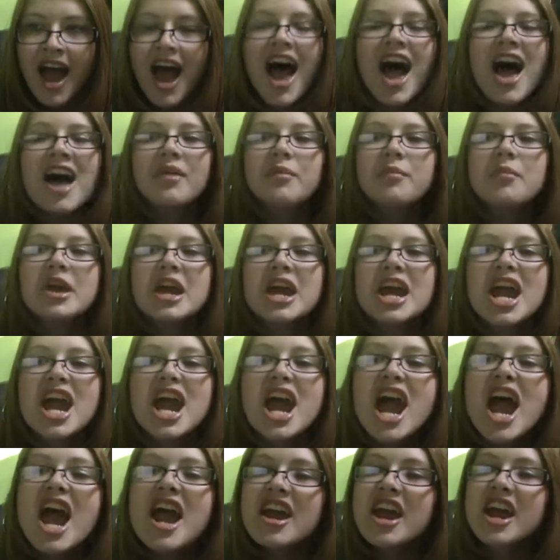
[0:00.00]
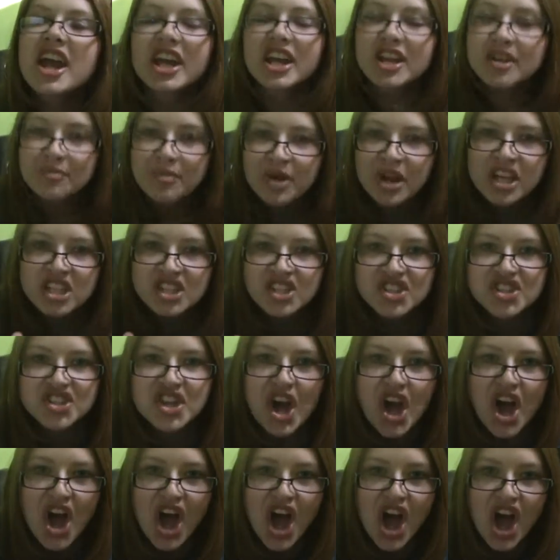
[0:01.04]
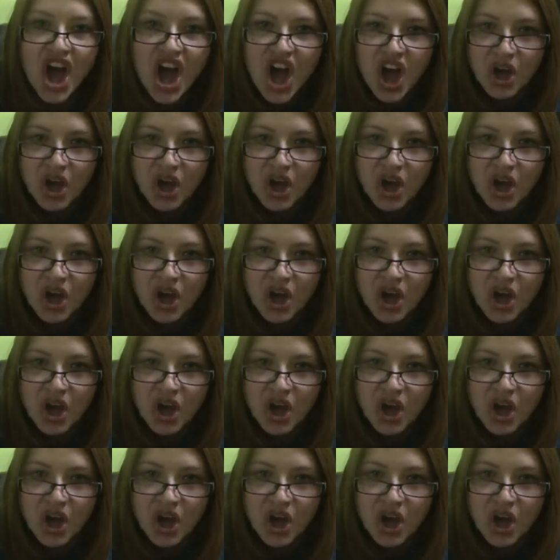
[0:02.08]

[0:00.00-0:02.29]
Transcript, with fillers: and mean, but some.